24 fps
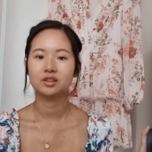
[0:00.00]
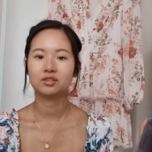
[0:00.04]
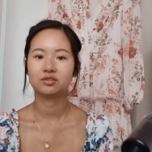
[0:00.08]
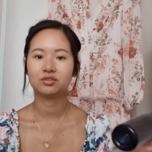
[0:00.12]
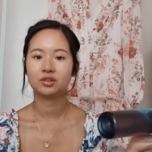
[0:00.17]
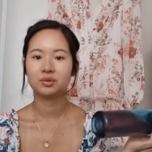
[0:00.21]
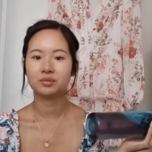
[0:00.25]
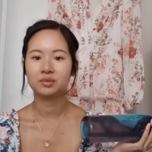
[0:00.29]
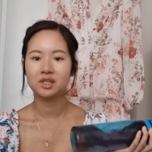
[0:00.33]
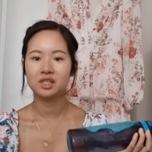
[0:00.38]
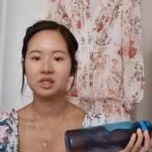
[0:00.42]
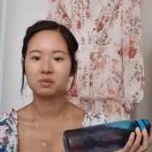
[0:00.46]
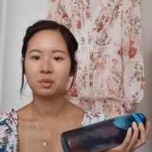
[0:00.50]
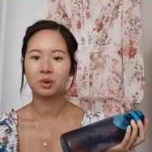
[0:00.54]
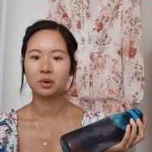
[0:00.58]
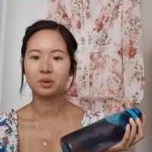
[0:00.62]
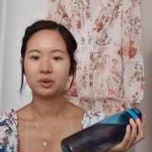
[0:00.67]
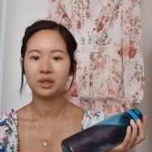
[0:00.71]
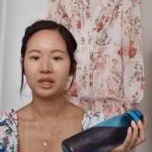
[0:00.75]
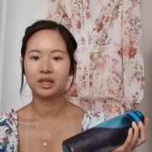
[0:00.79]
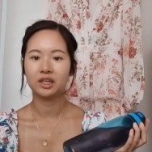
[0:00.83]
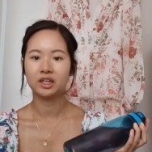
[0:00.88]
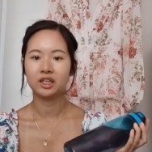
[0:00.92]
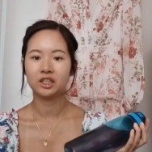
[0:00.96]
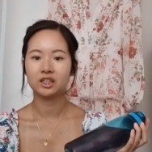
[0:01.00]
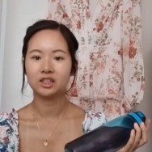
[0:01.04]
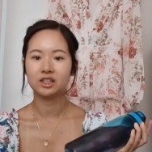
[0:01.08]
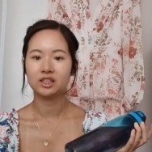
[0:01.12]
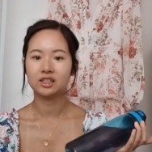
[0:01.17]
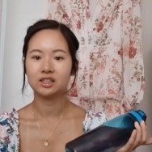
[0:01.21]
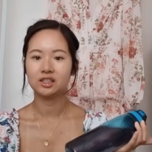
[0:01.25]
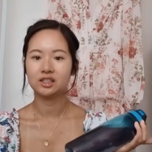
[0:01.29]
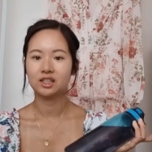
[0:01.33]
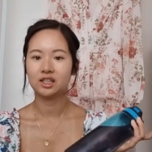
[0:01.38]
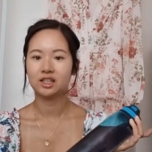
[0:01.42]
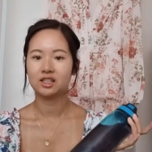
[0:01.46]
from this bottle here,
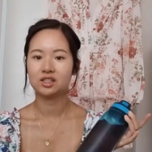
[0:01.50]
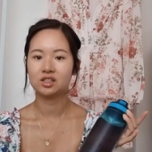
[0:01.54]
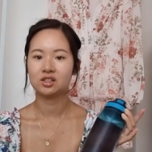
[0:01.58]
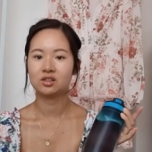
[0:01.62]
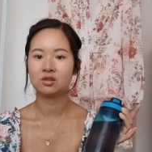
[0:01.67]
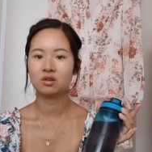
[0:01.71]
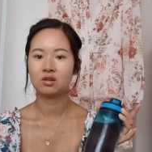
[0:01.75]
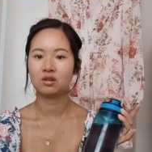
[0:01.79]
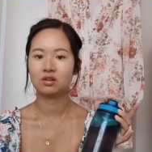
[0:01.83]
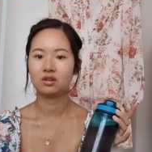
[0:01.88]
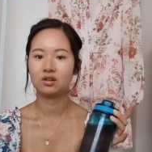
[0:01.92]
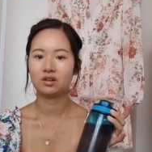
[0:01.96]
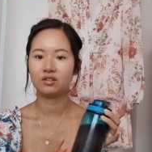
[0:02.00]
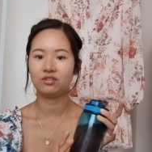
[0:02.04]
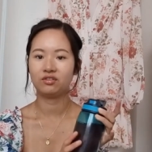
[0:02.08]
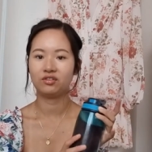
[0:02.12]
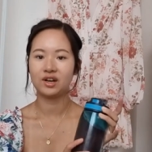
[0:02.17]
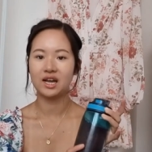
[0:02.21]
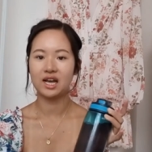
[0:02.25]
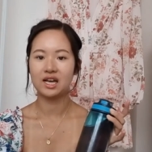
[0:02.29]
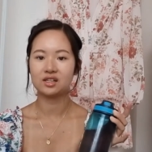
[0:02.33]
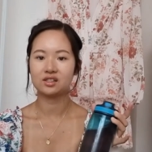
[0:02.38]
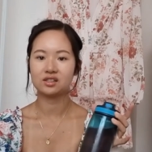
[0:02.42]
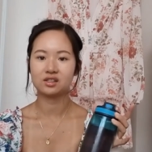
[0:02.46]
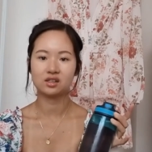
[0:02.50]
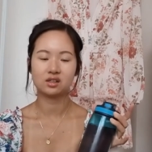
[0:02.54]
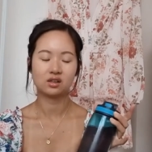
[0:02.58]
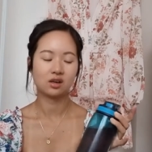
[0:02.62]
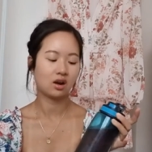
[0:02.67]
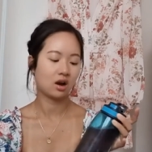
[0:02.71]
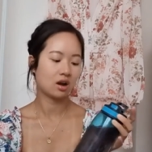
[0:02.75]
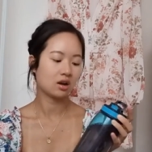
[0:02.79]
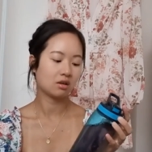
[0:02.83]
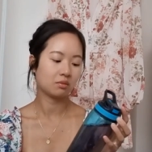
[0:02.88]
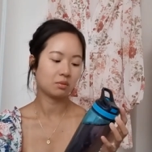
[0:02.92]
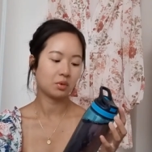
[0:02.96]
it's not a flask
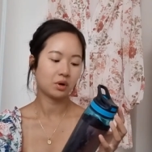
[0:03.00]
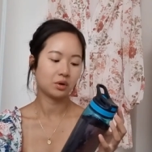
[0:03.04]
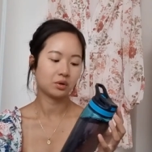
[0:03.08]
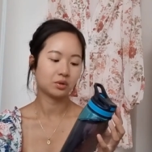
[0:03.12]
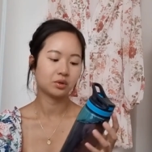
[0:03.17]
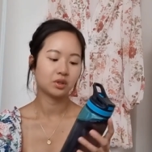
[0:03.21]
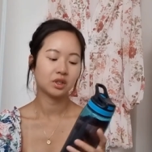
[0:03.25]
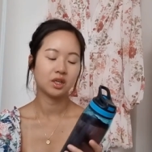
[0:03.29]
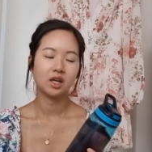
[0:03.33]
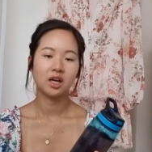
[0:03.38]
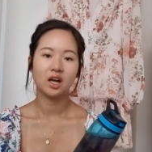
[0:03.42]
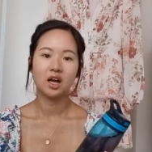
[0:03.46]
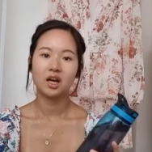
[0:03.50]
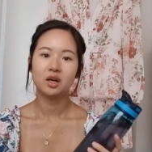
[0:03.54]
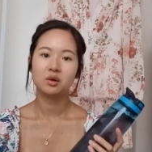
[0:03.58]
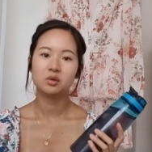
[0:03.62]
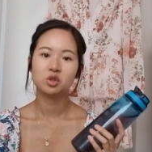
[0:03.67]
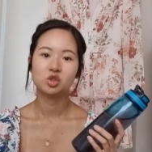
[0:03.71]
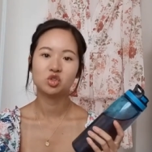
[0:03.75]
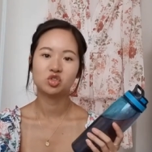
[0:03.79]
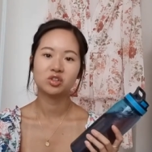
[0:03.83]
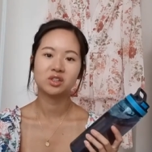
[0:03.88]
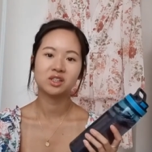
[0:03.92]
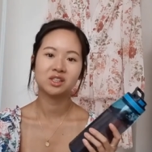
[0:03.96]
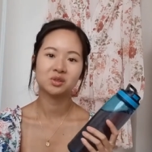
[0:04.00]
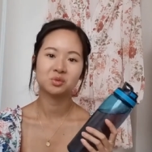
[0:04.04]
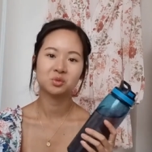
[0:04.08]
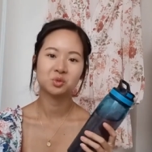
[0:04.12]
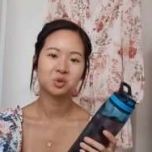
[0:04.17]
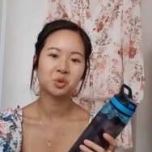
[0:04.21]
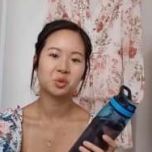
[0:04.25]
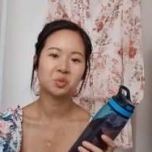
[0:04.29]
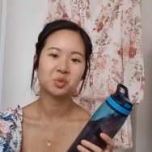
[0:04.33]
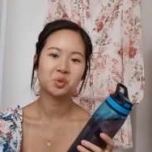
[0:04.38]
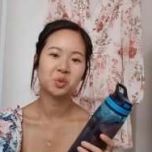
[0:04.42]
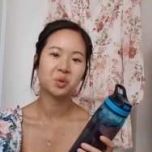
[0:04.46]
kind of bottle. I was drinking
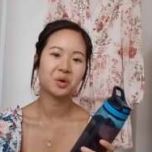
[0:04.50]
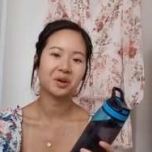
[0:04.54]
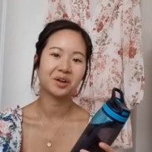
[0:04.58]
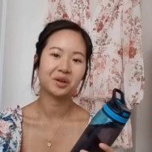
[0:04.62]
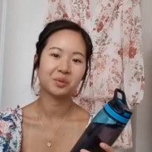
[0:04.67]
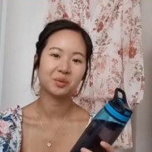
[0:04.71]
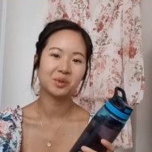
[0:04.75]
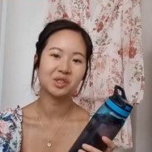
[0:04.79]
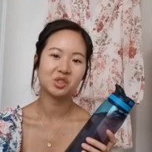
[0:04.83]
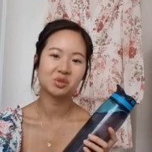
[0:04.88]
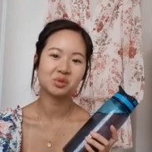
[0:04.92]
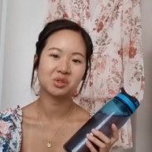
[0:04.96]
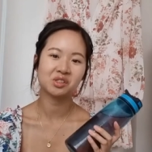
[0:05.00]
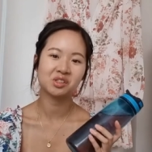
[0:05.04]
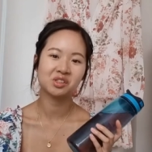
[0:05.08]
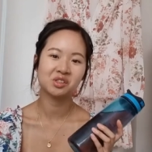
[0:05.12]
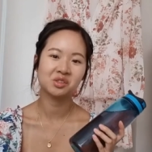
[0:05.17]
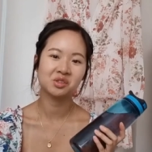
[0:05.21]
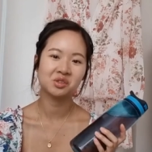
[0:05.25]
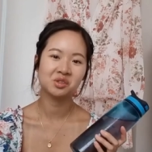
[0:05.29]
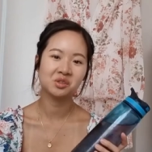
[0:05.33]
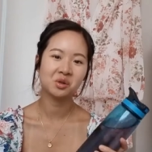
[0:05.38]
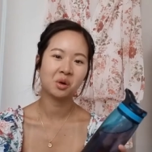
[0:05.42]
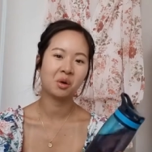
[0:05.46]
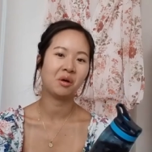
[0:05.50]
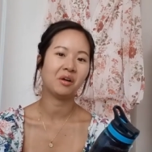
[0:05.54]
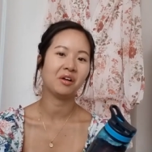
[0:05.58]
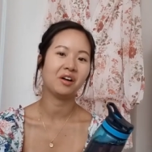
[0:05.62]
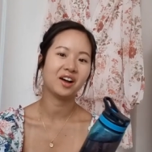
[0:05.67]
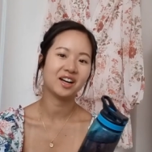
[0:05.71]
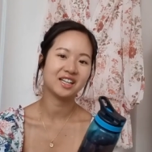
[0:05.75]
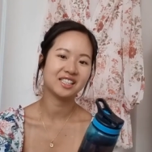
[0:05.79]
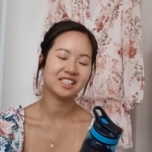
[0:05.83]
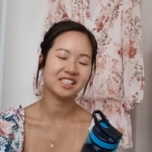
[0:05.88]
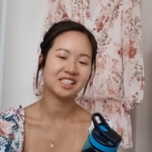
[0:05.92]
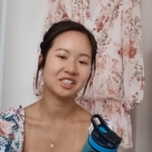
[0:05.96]
warm water, which was not
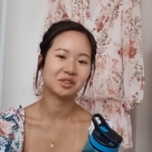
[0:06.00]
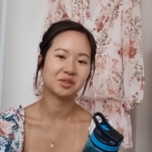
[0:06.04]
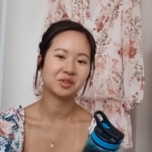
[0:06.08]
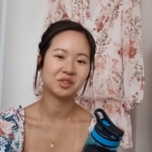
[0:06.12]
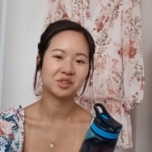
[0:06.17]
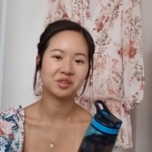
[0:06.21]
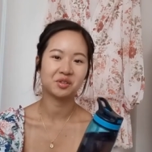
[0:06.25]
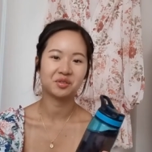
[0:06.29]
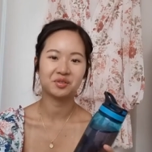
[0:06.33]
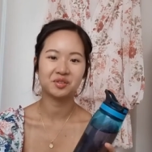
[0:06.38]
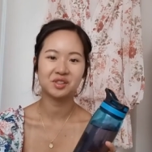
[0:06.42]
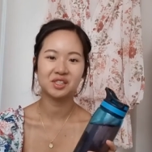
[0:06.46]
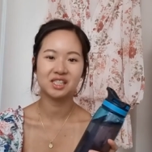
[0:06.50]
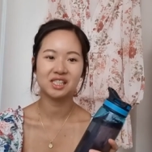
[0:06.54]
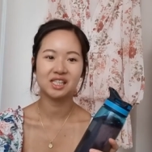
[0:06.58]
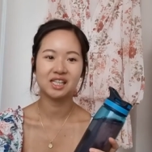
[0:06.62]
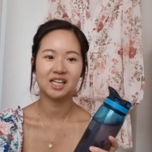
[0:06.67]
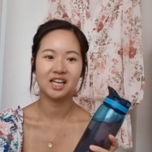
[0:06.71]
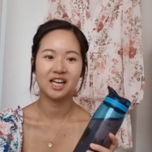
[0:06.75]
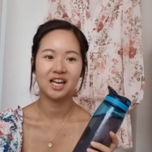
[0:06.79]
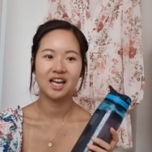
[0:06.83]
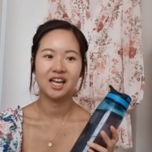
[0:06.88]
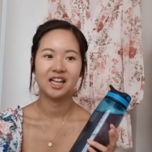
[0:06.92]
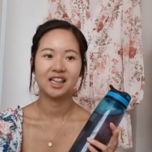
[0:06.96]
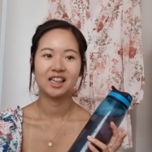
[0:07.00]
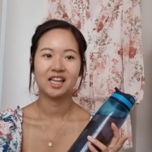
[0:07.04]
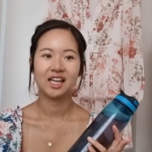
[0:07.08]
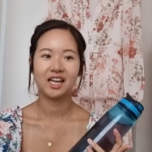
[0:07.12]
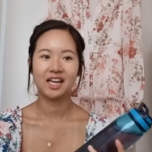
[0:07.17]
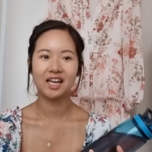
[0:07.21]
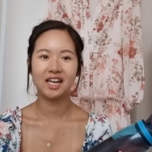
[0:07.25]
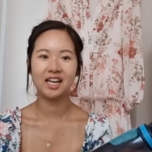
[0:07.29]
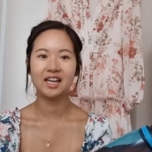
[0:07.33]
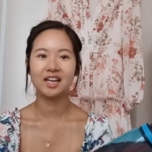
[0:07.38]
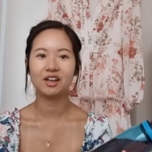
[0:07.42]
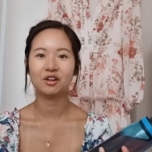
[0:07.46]
ideal because obviously the
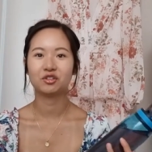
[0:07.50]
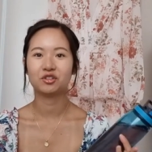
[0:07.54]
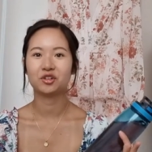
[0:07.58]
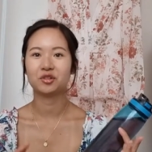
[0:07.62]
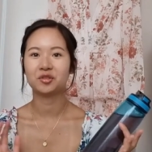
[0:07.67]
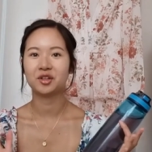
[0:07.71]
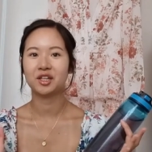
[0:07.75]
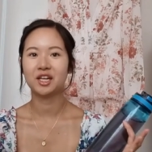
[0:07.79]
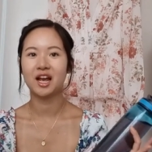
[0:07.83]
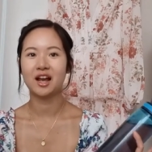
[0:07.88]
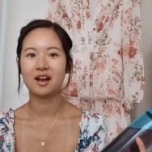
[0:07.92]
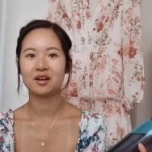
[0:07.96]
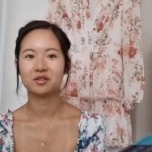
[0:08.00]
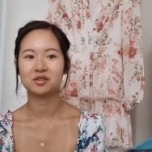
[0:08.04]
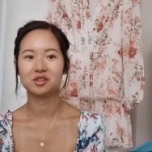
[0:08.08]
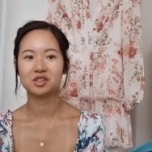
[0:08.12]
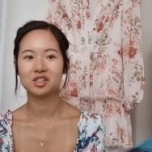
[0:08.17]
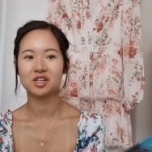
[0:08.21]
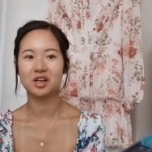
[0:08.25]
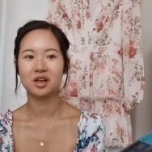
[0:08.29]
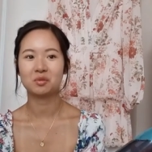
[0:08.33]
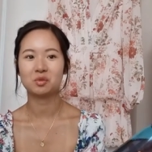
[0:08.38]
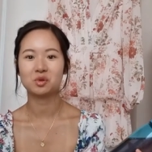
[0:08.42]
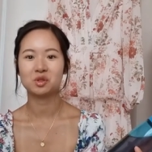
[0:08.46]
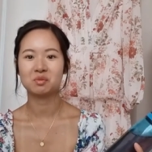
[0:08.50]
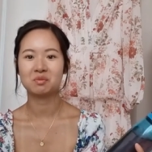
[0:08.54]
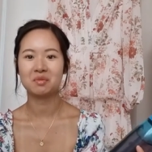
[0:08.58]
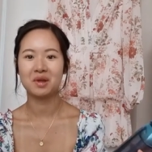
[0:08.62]
heat from the outside was